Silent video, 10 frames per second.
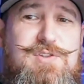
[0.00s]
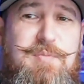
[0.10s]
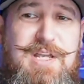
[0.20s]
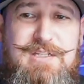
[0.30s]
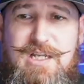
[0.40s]
So
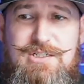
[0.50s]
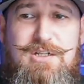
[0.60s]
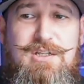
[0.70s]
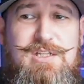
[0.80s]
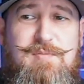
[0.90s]
pay
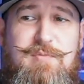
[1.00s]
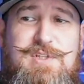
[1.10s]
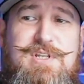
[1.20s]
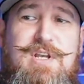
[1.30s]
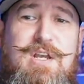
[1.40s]
attention to these
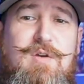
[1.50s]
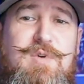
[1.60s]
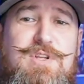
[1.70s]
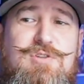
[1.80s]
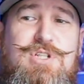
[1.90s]
moments
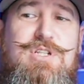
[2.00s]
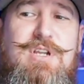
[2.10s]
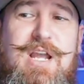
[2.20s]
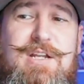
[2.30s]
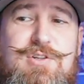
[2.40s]
when you just
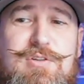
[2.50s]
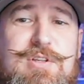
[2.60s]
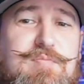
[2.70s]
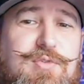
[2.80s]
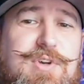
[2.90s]

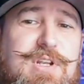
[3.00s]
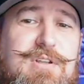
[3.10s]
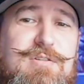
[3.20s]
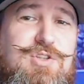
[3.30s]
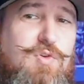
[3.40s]
naturally bring